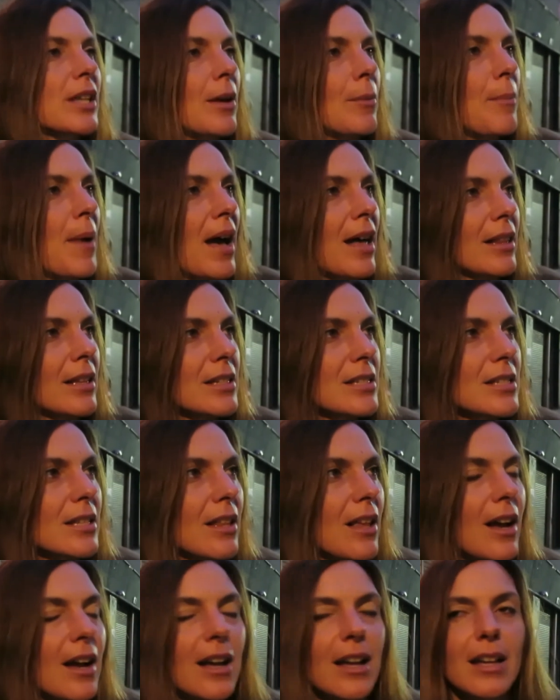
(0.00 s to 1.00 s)
Down Palace
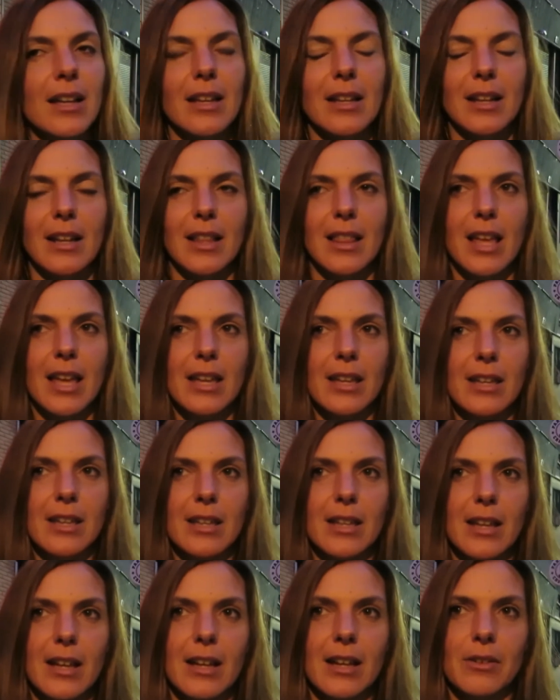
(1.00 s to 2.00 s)
a lot, and I like
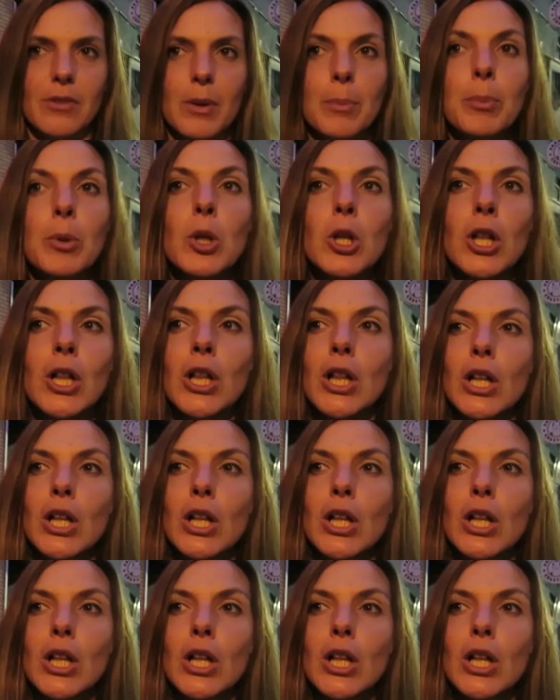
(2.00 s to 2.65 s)
uh, Ripple.